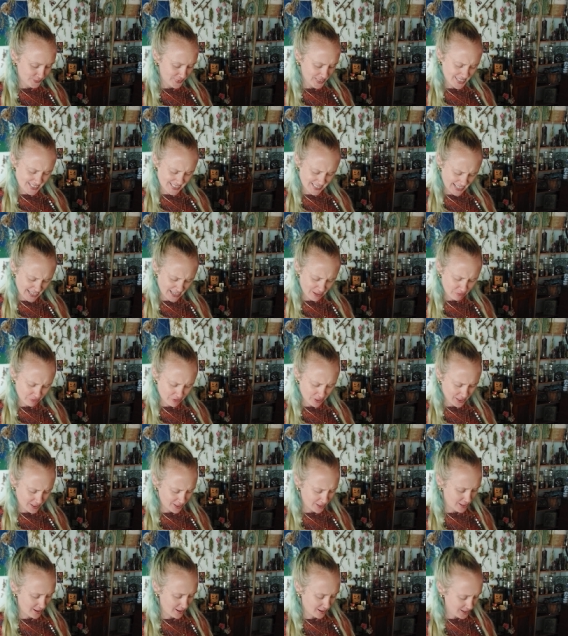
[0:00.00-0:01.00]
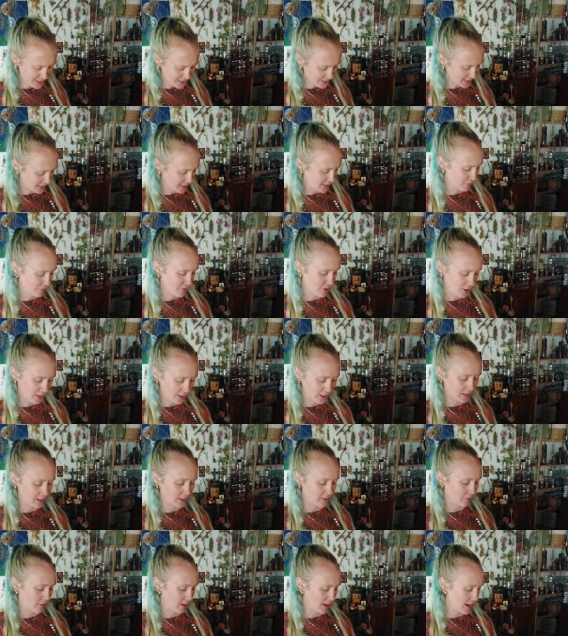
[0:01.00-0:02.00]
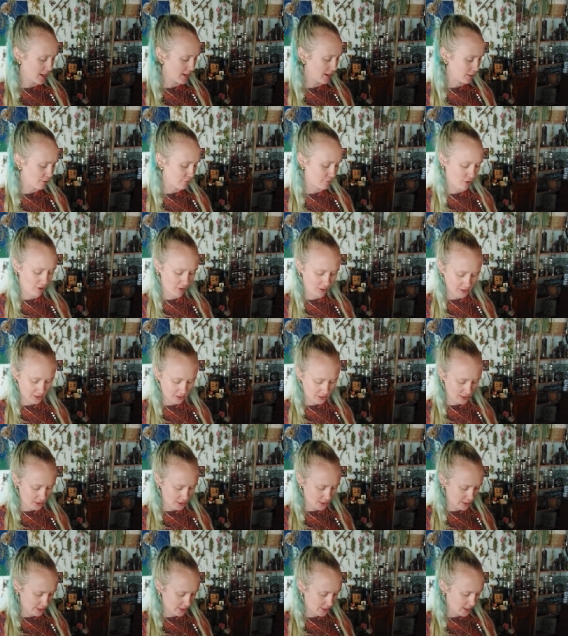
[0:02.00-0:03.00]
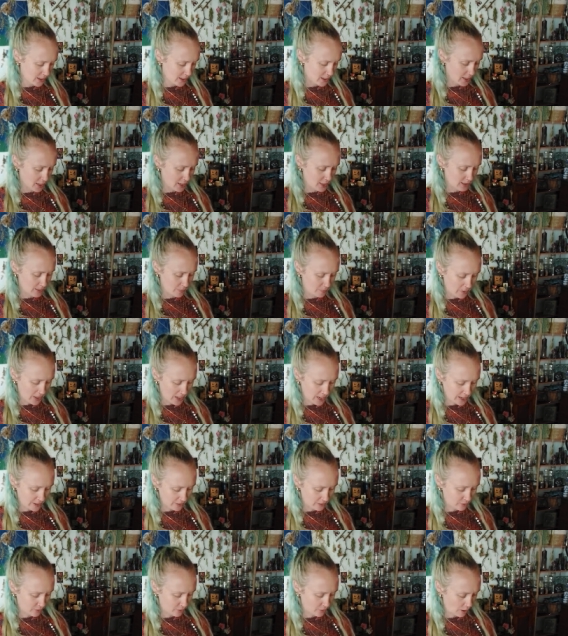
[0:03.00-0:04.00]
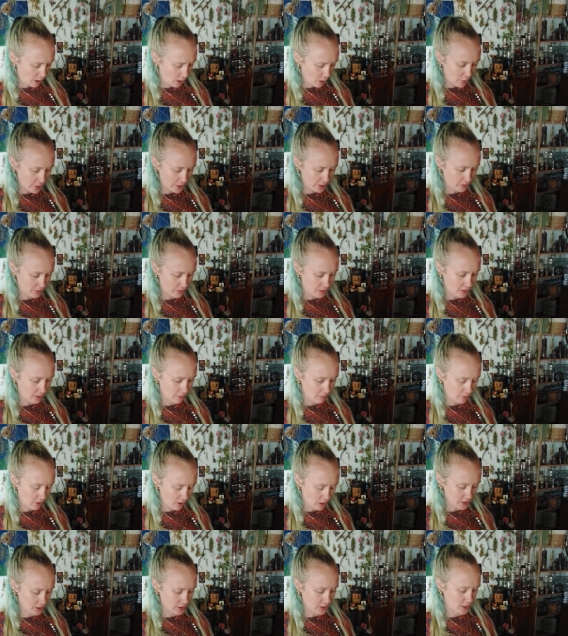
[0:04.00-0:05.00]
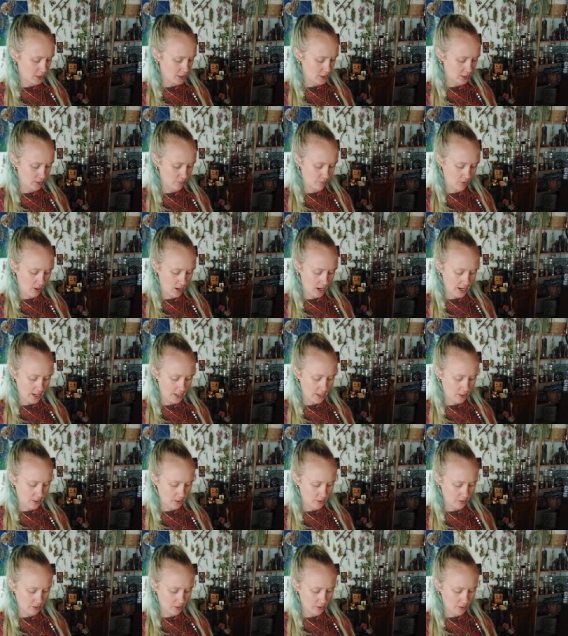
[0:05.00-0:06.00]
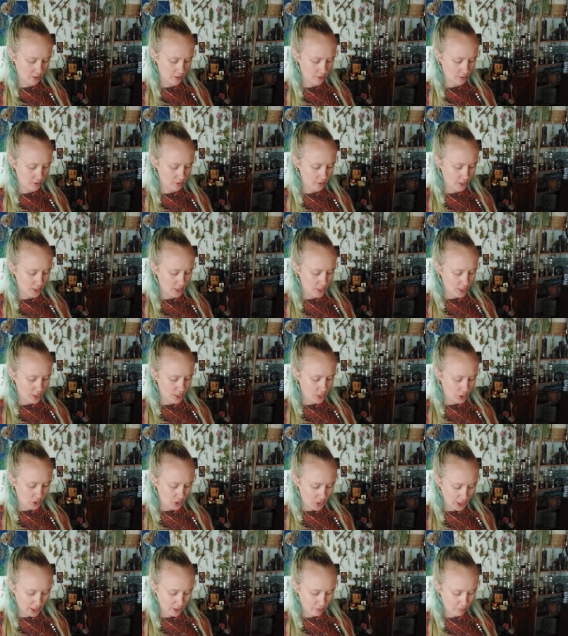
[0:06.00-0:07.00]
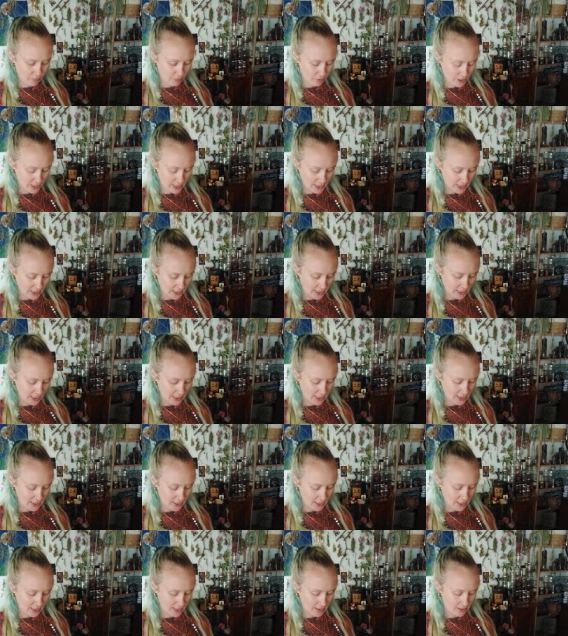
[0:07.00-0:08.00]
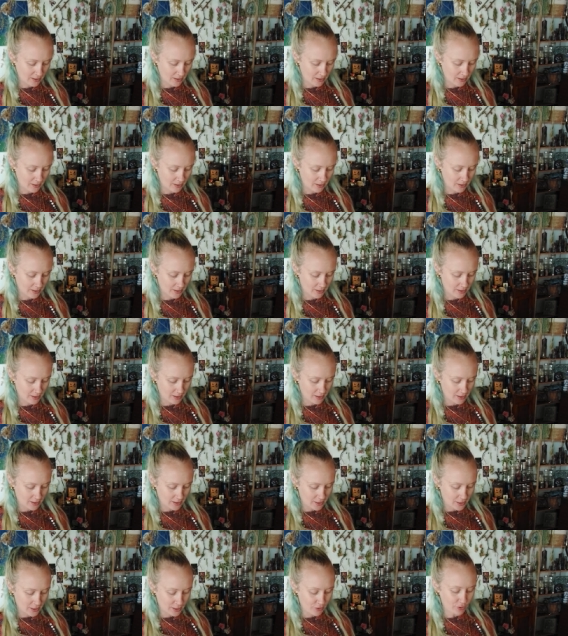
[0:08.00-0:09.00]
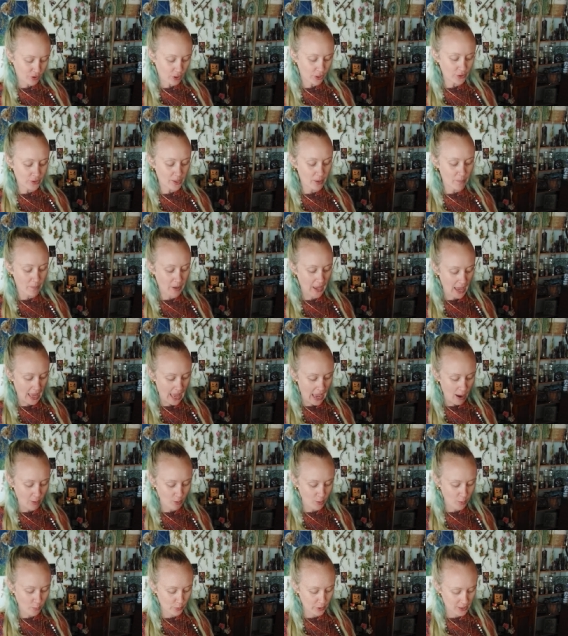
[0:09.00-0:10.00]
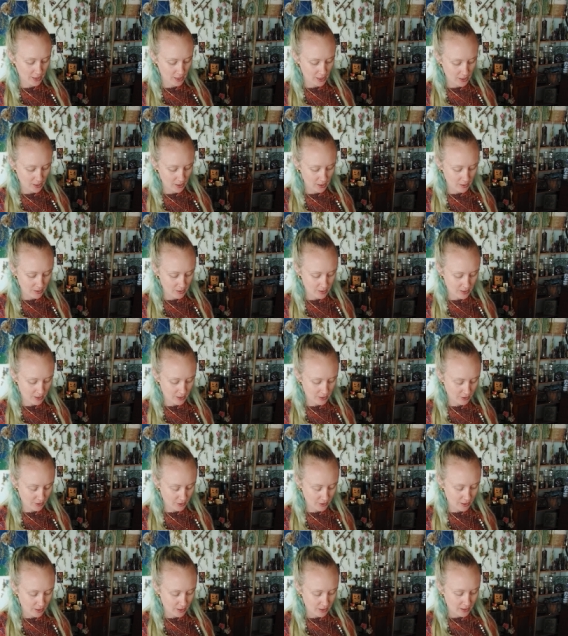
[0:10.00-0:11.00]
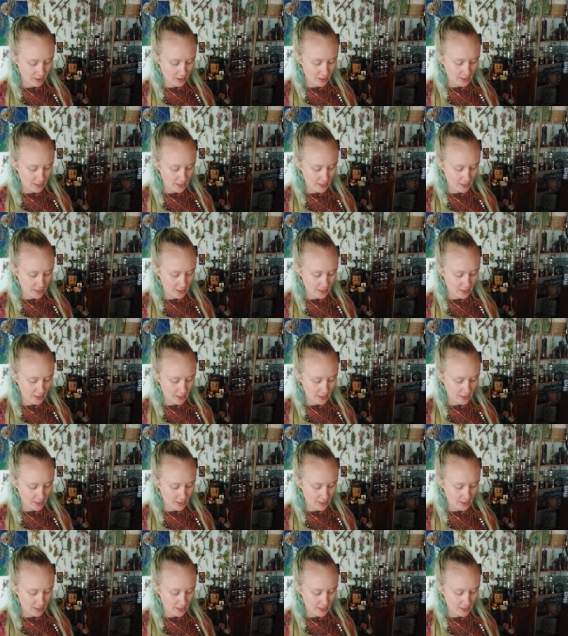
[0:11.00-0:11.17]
this need for you to know that you've got it, right? You've got this. The path you're going on, you've got this, right? You, you can really, you've got the power within you to,